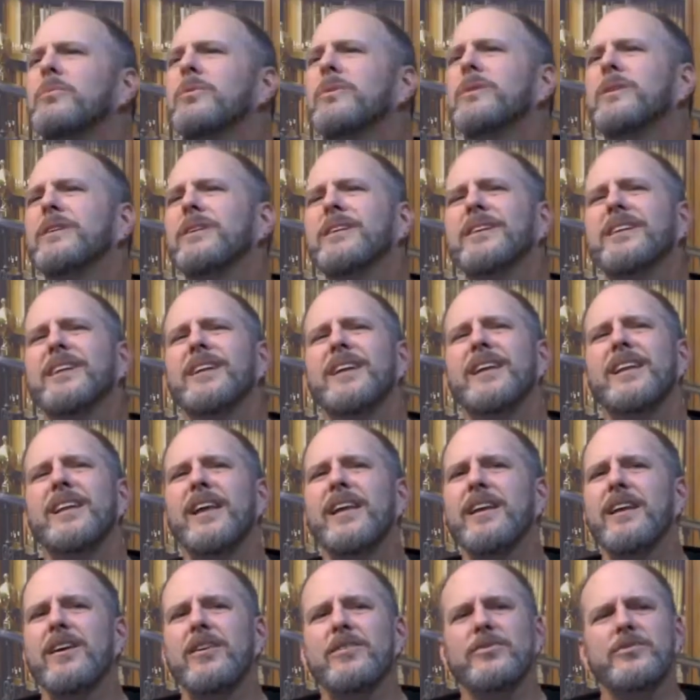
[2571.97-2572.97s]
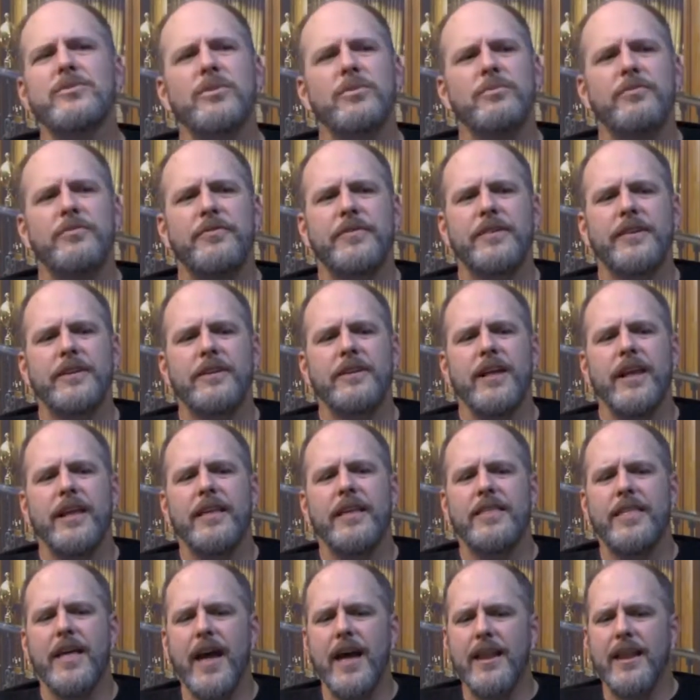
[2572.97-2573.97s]
Well, and I also feel
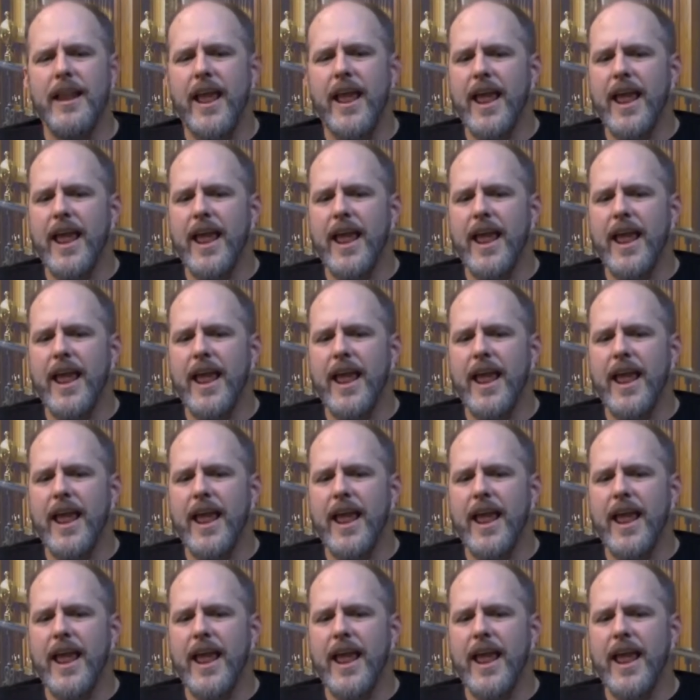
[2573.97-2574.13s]
like that